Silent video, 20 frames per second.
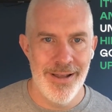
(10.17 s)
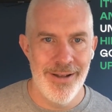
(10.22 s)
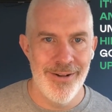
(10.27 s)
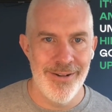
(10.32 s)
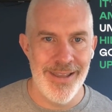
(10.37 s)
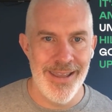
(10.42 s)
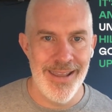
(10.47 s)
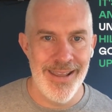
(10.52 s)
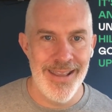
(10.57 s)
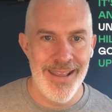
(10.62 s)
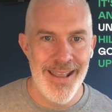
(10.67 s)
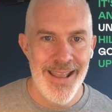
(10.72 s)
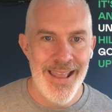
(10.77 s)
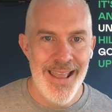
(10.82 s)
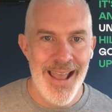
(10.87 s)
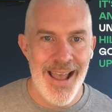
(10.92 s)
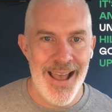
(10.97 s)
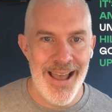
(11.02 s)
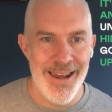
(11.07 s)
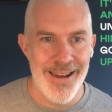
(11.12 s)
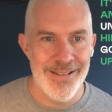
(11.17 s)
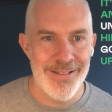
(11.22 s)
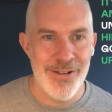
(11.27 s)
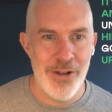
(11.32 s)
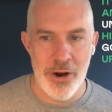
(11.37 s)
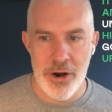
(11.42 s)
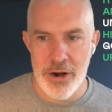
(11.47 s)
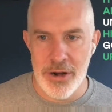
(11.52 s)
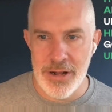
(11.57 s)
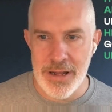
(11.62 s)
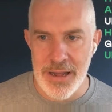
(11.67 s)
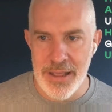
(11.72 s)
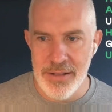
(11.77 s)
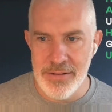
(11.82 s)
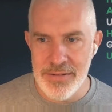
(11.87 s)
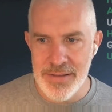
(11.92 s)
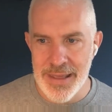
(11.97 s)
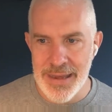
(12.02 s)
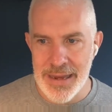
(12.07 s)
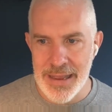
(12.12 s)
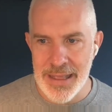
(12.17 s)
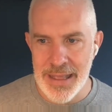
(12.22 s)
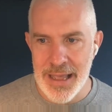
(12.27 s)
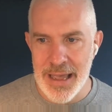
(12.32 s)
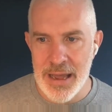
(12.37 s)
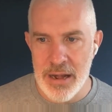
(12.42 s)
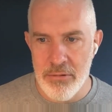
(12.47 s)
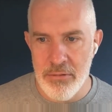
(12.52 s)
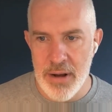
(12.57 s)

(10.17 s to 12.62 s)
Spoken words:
Okay. Yeah. And it's currently sitting at